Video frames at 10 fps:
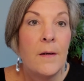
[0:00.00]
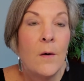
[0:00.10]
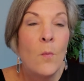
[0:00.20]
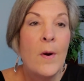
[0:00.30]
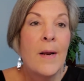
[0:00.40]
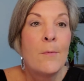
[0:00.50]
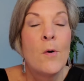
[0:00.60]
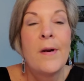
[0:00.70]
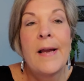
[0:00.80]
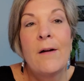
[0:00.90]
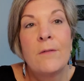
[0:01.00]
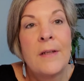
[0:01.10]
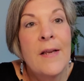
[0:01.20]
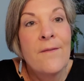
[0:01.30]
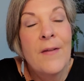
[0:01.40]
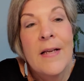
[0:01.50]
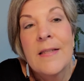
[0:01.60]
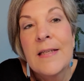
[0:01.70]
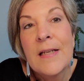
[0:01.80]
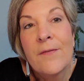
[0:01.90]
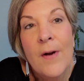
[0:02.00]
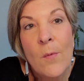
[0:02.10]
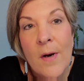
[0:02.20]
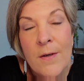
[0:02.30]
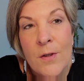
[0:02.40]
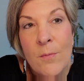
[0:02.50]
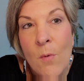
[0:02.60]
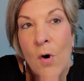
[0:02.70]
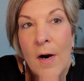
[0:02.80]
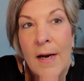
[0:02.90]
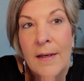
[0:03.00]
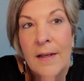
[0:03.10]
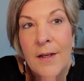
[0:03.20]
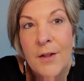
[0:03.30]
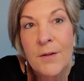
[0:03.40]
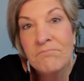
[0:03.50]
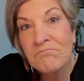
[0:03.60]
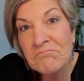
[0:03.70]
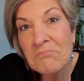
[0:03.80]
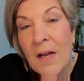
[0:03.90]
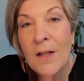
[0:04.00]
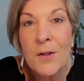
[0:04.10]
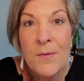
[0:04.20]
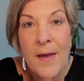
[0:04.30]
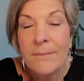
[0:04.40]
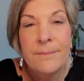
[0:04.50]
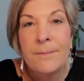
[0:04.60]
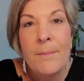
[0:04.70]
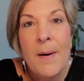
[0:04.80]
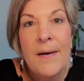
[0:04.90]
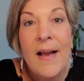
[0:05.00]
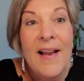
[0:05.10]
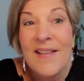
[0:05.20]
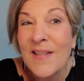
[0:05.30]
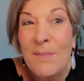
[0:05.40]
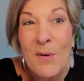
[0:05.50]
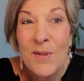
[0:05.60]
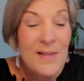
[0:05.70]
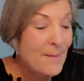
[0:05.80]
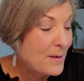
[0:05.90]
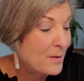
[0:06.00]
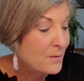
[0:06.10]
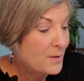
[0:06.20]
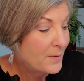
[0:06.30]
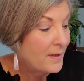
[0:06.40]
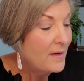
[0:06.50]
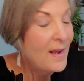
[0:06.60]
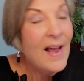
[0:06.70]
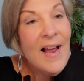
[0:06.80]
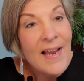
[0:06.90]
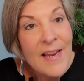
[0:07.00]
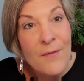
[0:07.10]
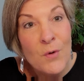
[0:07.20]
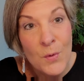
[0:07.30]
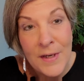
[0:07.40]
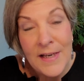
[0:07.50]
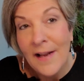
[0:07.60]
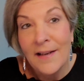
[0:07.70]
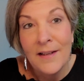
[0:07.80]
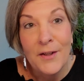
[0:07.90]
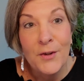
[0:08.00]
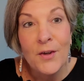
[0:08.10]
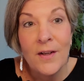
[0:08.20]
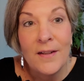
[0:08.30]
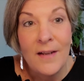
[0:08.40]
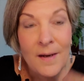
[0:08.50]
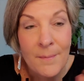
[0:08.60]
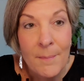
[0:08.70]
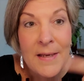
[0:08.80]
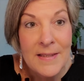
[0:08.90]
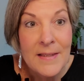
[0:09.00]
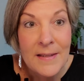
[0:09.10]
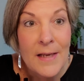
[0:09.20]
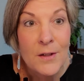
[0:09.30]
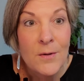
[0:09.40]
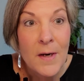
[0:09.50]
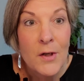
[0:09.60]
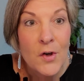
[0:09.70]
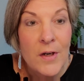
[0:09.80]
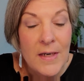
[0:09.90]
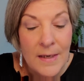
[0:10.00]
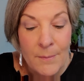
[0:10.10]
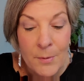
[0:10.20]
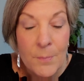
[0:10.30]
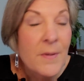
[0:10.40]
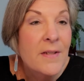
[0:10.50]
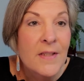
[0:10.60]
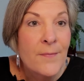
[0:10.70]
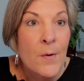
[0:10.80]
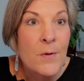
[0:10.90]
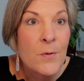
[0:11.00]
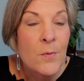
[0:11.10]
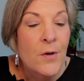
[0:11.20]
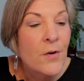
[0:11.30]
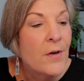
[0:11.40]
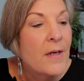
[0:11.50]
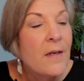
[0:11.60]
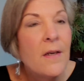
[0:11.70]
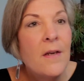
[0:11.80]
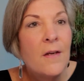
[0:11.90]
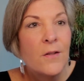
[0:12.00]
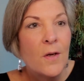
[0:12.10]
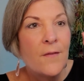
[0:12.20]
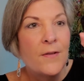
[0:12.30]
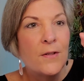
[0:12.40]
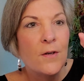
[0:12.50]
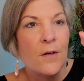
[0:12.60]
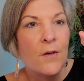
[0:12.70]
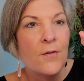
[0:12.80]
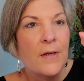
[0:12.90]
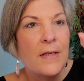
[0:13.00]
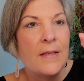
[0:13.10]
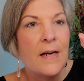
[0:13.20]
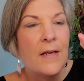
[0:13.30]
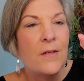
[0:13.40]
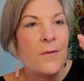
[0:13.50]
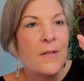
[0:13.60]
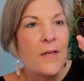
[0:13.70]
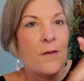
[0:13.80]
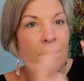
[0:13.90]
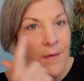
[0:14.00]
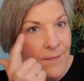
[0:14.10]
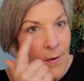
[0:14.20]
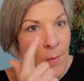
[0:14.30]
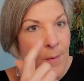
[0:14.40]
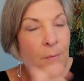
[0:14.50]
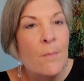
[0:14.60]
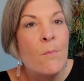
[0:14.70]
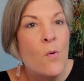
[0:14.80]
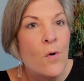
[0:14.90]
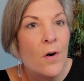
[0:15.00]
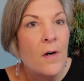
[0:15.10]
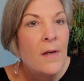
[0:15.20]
when I'm going out and getting fancy, and if I want to do more eyeliner, I'll do that. But honestly, most of the time I don't do it. I have green eyeliner on. Mine's tattooed on green on purpose because I've always worn green. So I have this dark green that I use here that if I want to put more